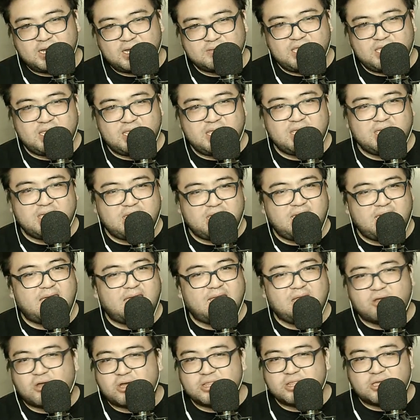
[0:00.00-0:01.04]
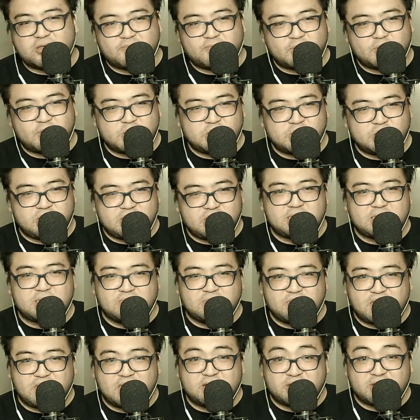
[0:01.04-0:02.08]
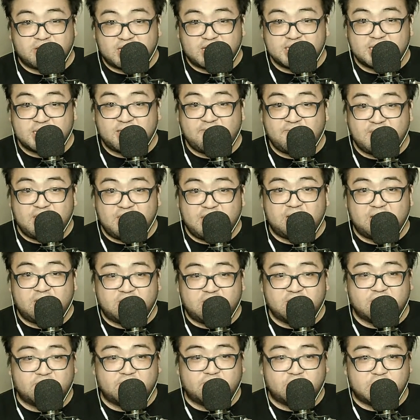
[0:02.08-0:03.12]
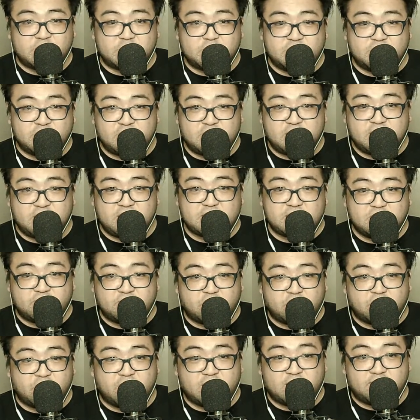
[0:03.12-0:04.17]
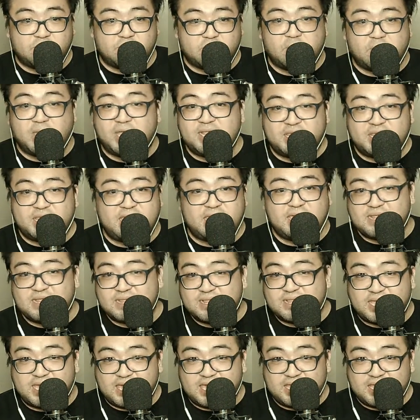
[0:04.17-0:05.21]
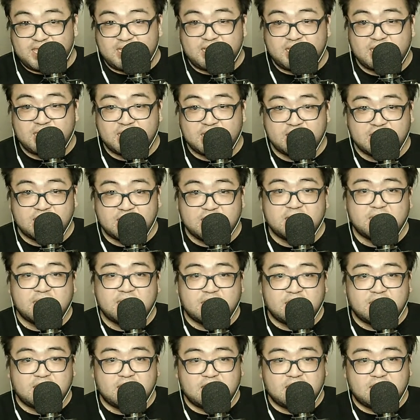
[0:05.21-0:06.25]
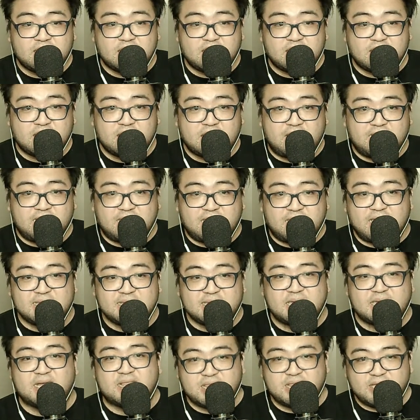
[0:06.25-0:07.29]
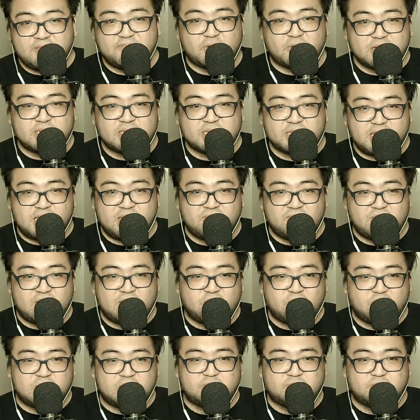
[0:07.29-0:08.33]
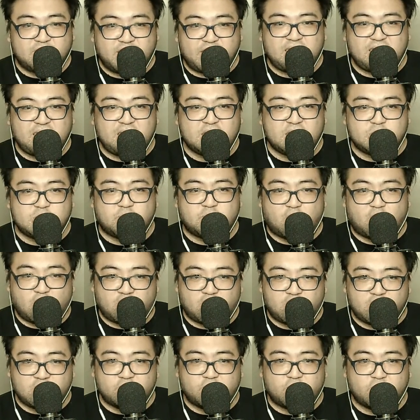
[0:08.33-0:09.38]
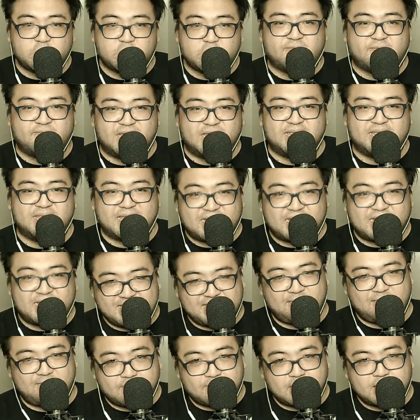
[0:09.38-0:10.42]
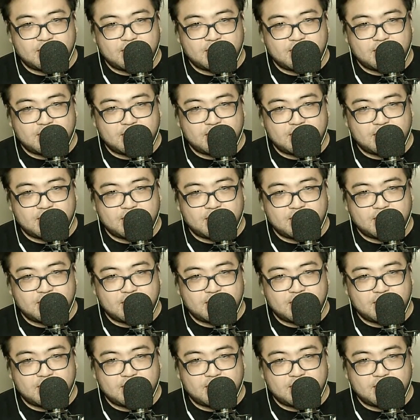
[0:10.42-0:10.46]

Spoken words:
Meaning he had all the opportunities to be aggressive. He had all the opportunities to put up 20 and 10 against a Clippers team that was playing small most of the time.